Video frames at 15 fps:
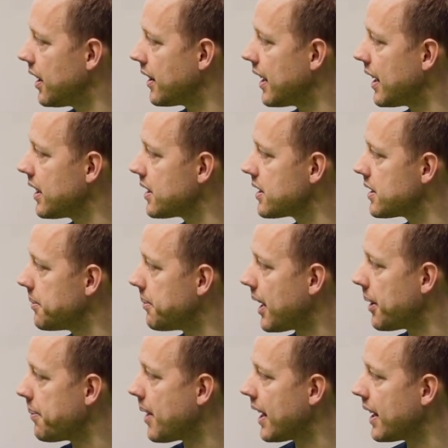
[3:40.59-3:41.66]
and that is, in
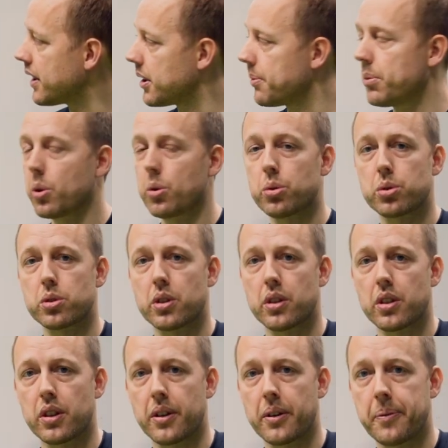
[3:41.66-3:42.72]
my mind, the most
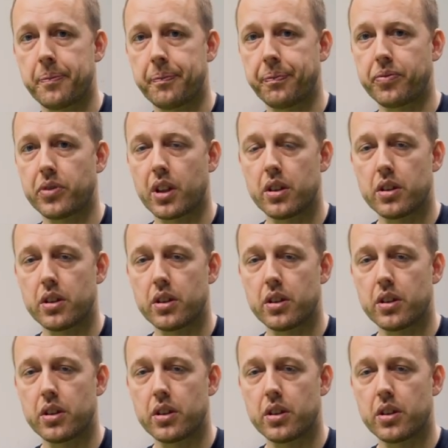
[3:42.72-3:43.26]
um,